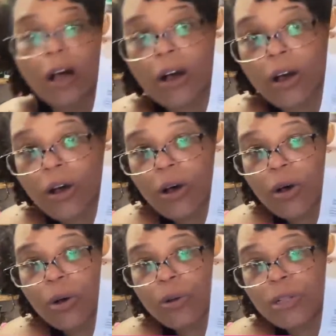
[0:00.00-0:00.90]

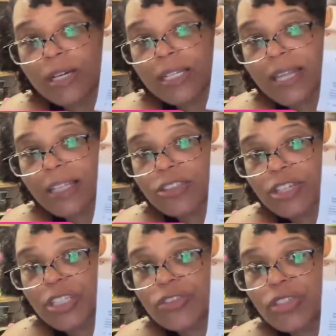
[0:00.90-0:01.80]
Oh, look at that
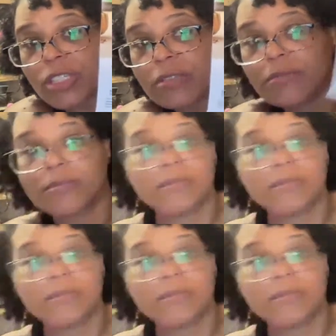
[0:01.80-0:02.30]
trick or treat.